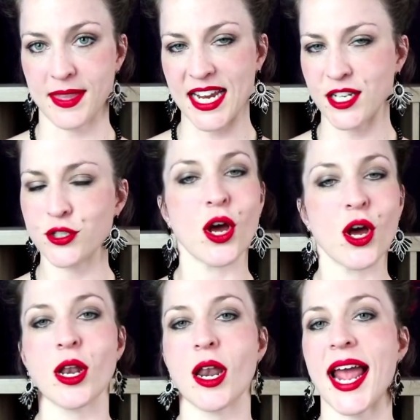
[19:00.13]
idea of
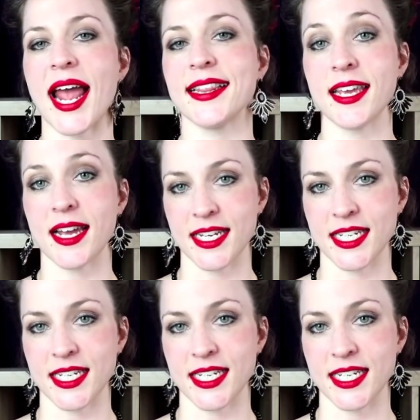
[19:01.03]
women having
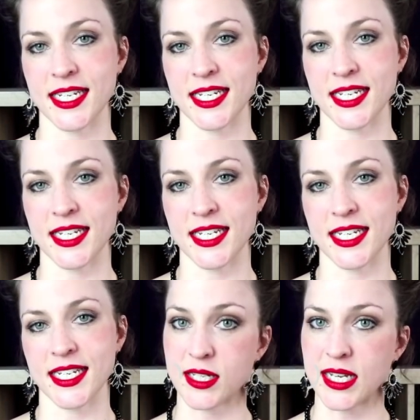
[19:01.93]

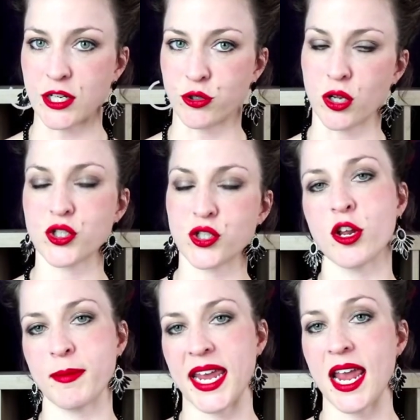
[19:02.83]
sexual autonomy
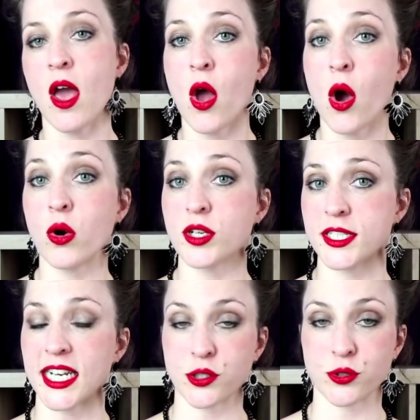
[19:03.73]
or sexual
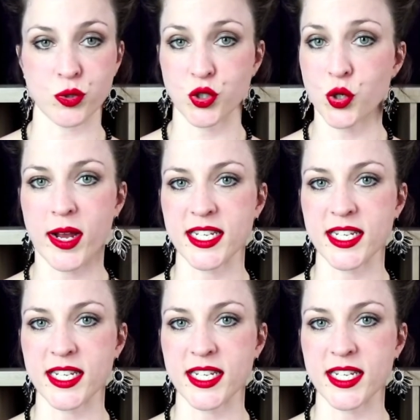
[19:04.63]
choice because